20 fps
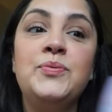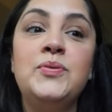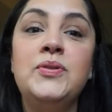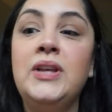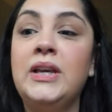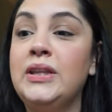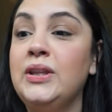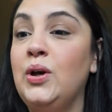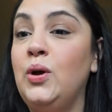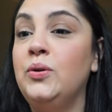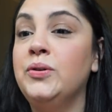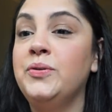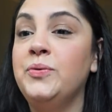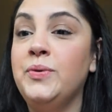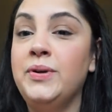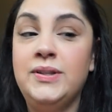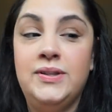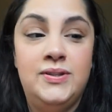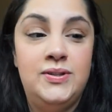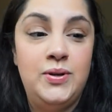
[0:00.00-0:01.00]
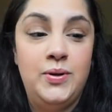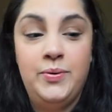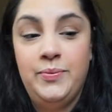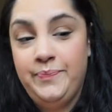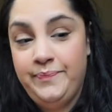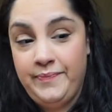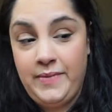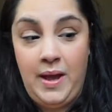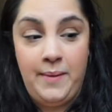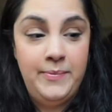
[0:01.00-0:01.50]
were like the only ones,
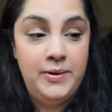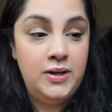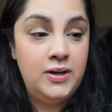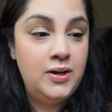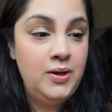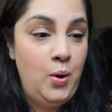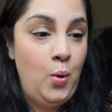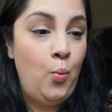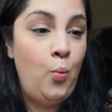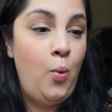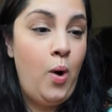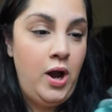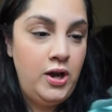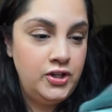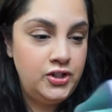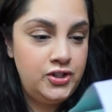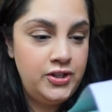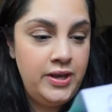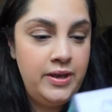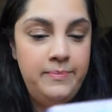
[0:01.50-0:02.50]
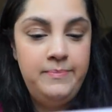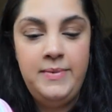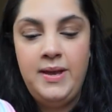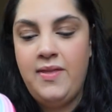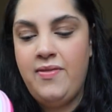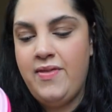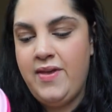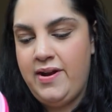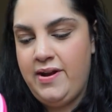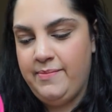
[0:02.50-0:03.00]
so I'm gonna wash them
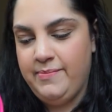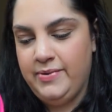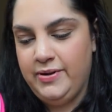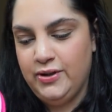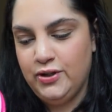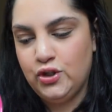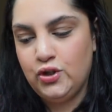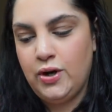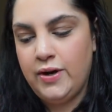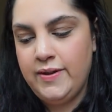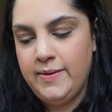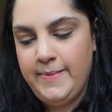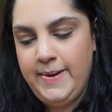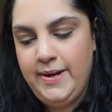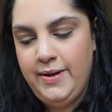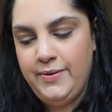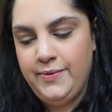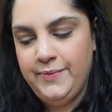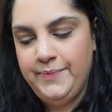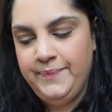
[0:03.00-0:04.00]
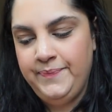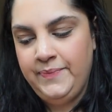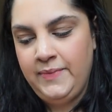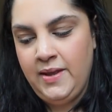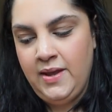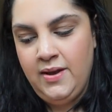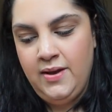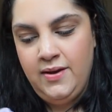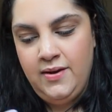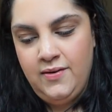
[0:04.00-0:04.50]
and then I'm gonna try them out
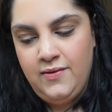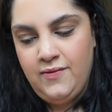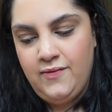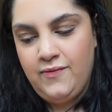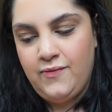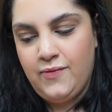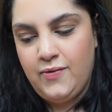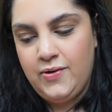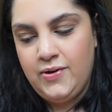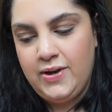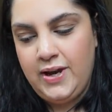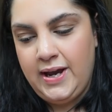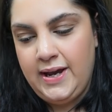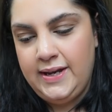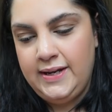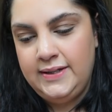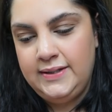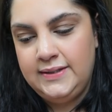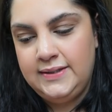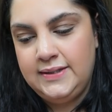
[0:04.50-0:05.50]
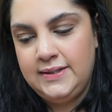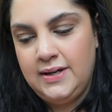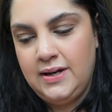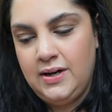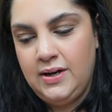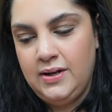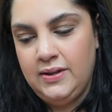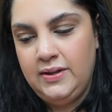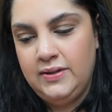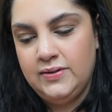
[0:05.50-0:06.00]
for you guys.
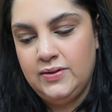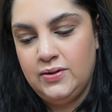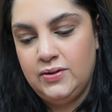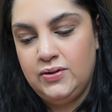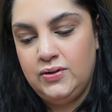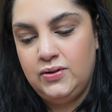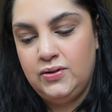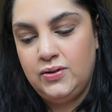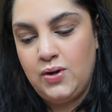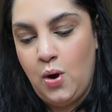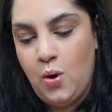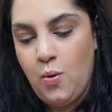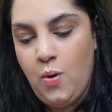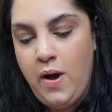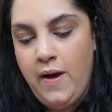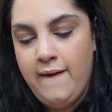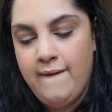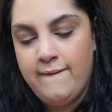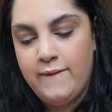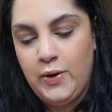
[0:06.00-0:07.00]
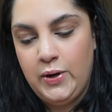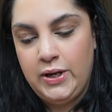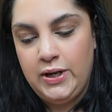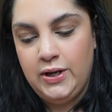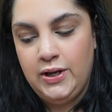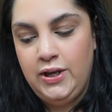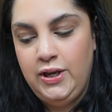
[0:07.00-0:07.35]
Uh, these are so freaking